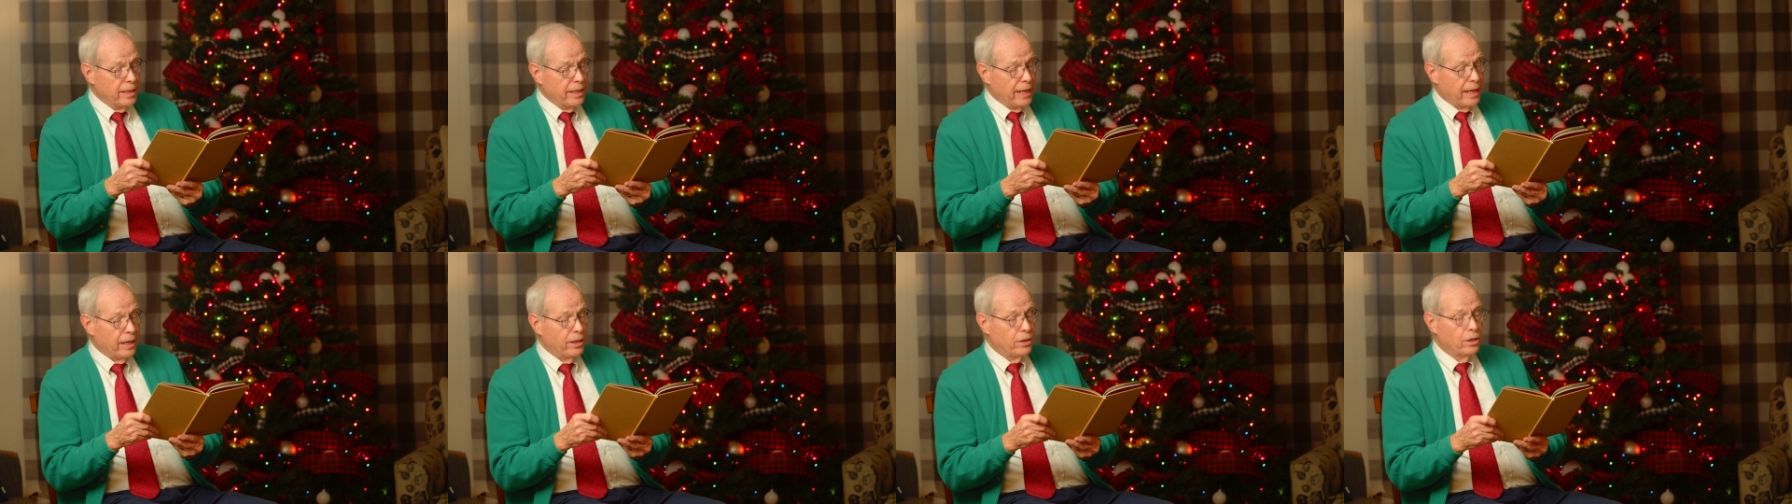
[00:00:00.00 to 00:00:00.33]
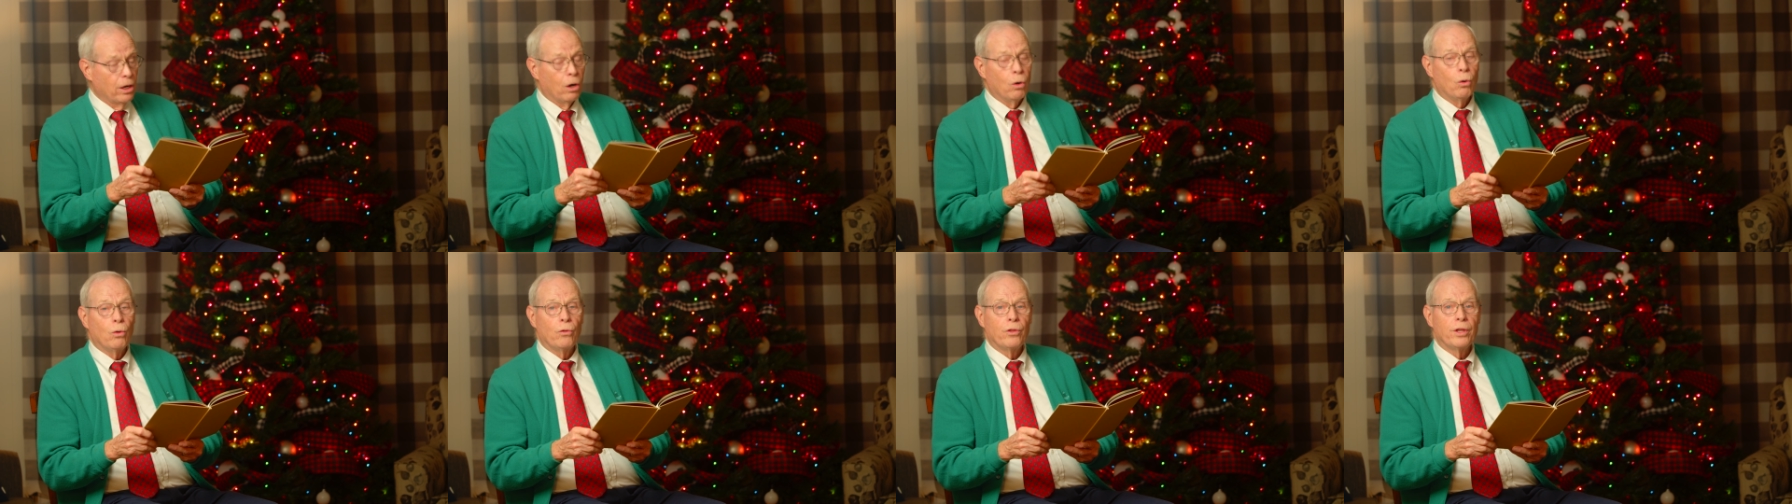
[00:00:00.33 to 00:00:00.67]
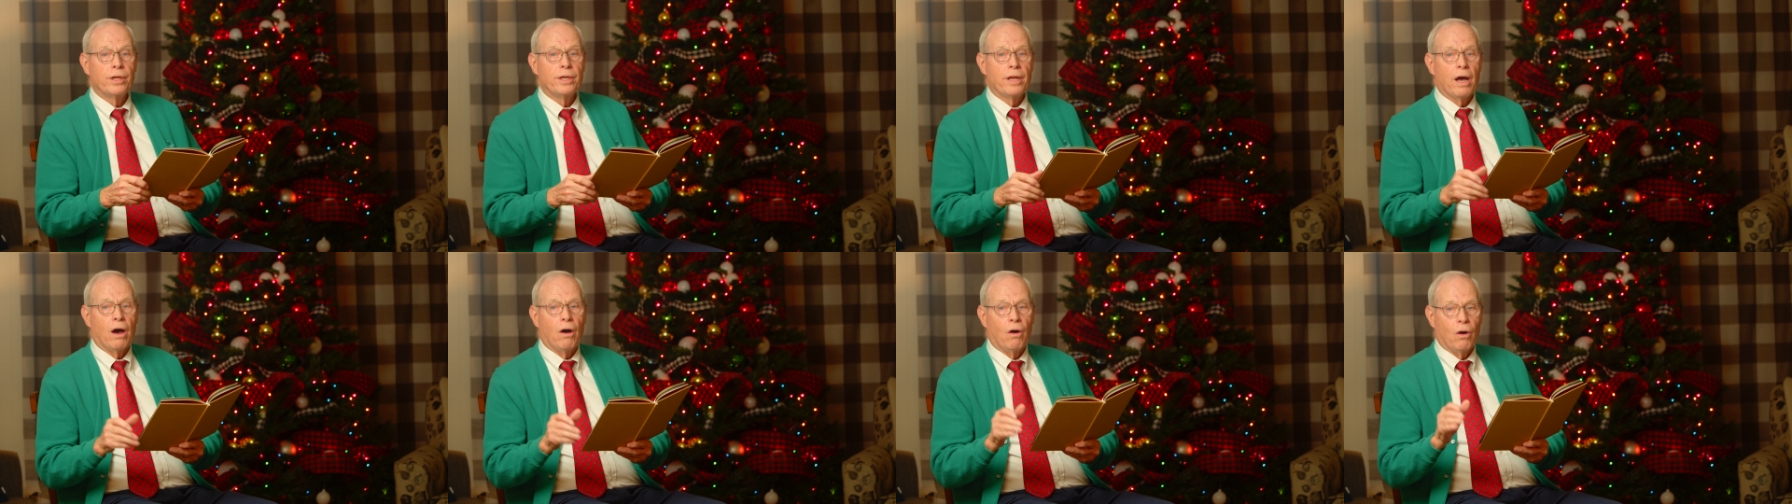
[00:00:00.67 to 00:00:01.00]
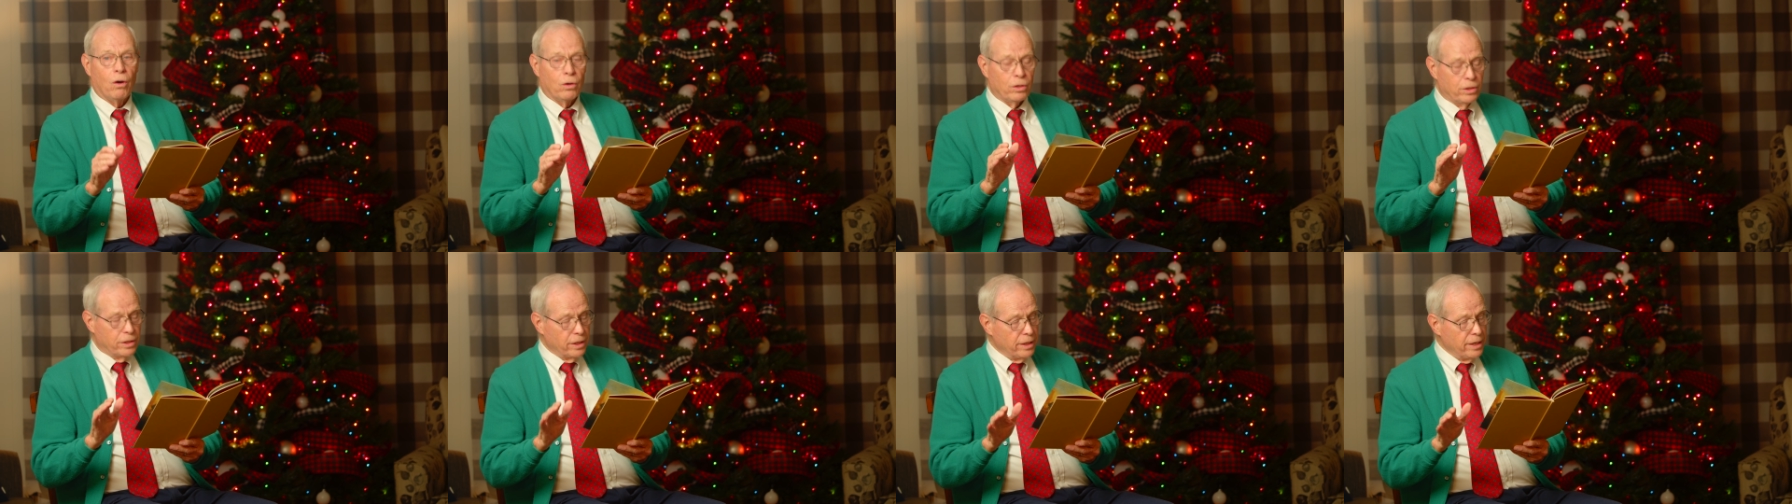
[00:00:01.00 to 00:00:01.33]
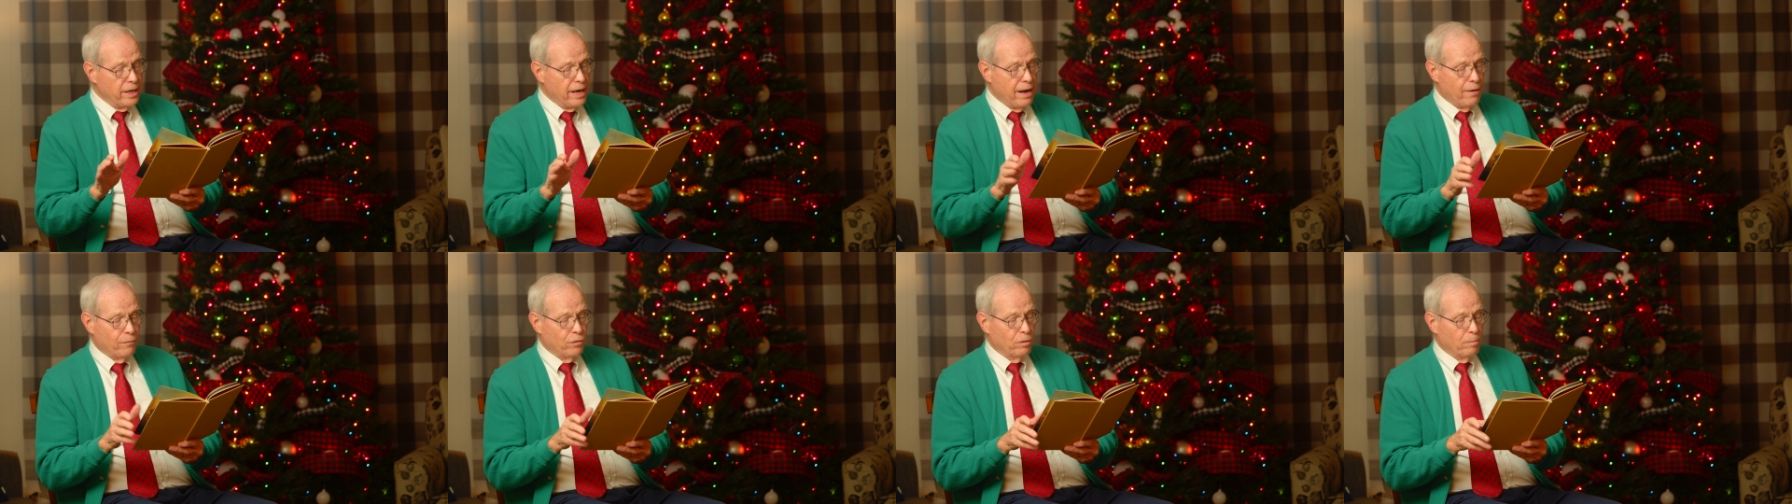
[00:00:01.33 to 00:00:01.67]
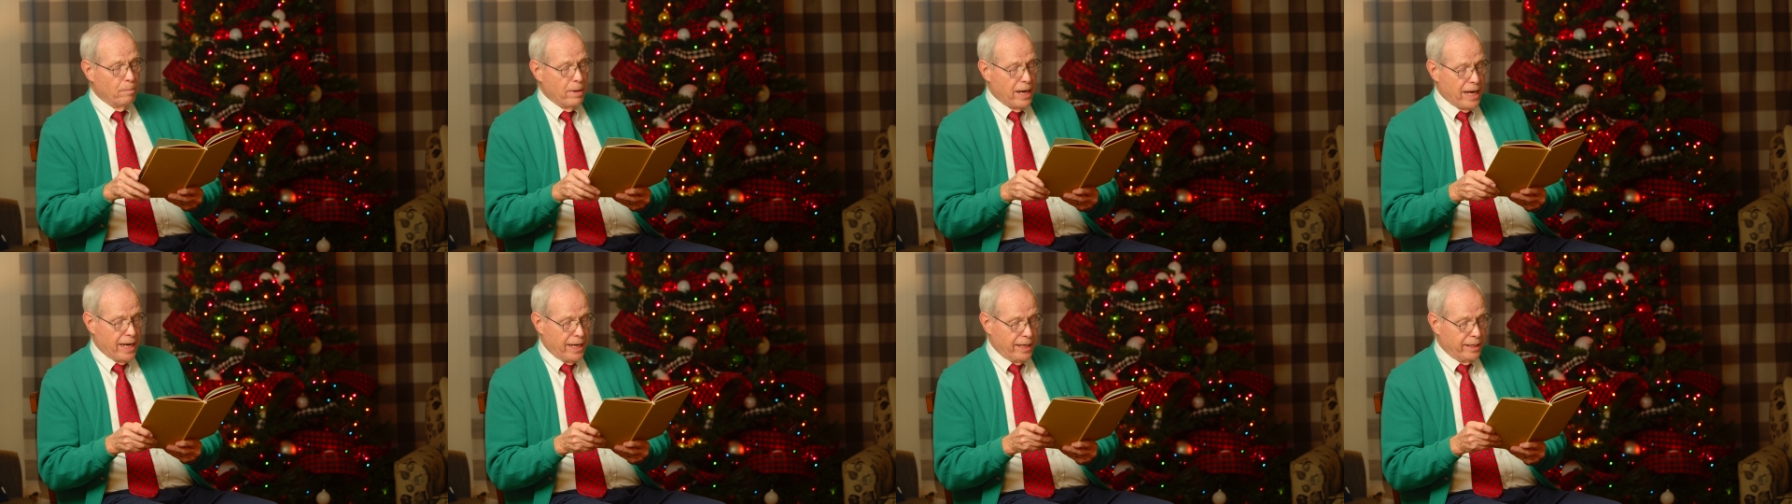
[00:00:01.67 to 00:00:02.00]
and told the dog to never
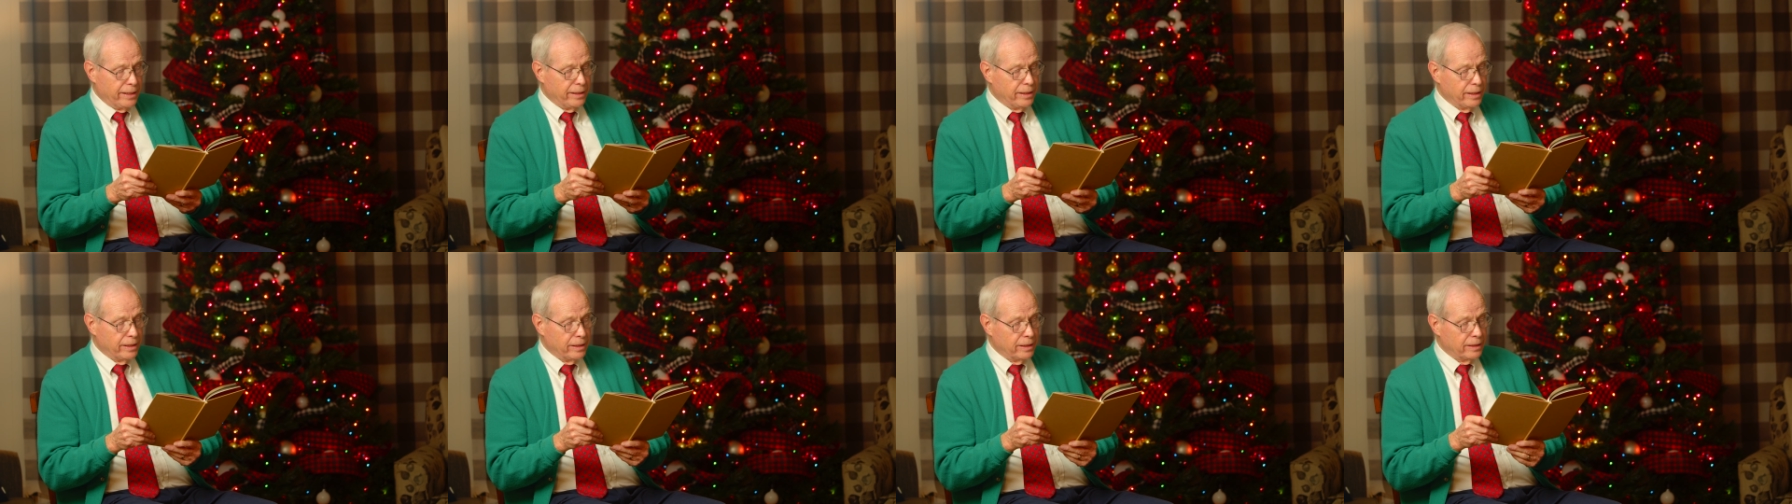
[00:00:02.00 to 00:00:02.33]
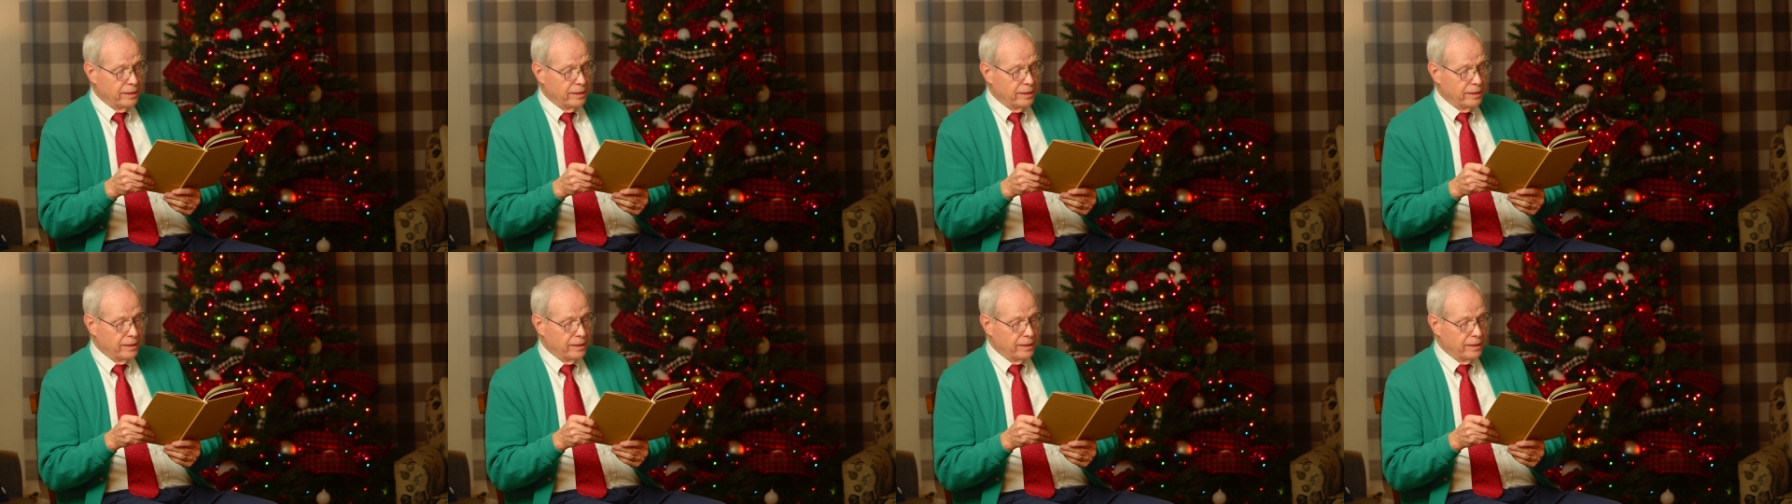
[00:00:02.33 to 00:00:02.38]
mind.